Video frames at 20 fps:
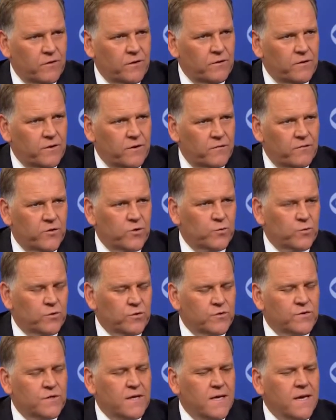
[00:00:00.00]

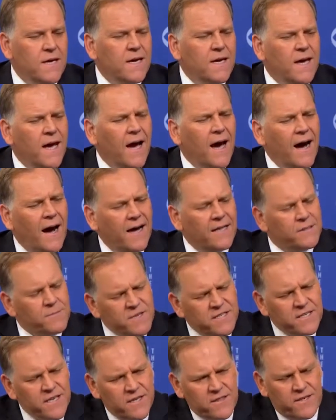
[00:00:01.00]
individuals. Let me
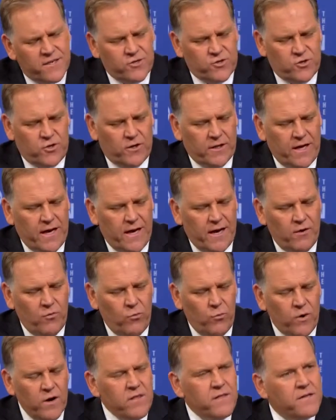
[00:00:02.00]
say this, Charlie.
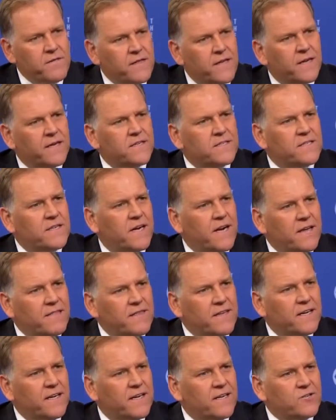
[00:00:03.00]
One of the things that I
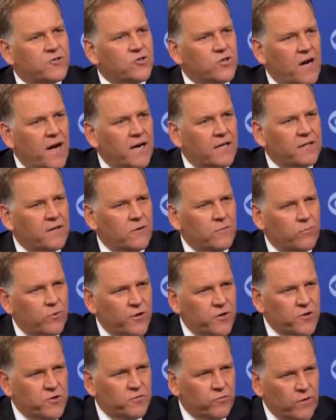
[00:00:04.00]
think has shocked our
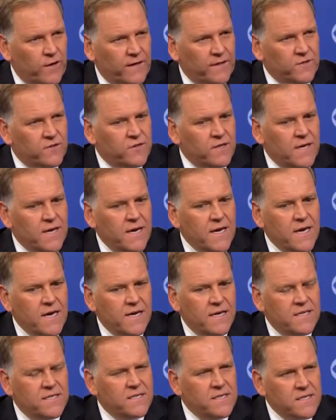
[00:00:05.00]
British friends
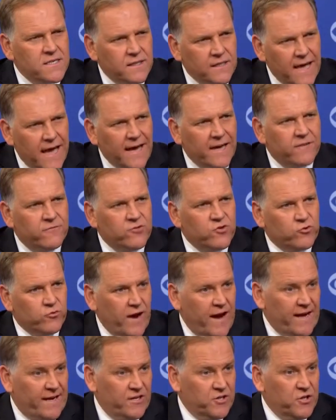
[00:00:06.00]
is this lack of
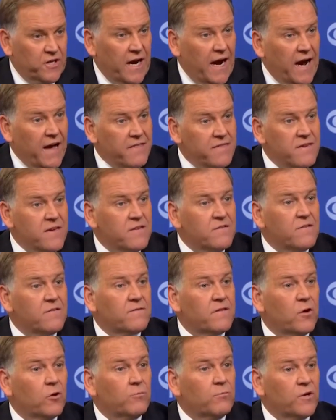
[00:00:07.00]
strategy. I think that
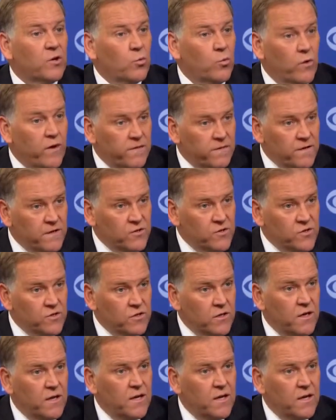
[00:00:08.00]
they'll be with us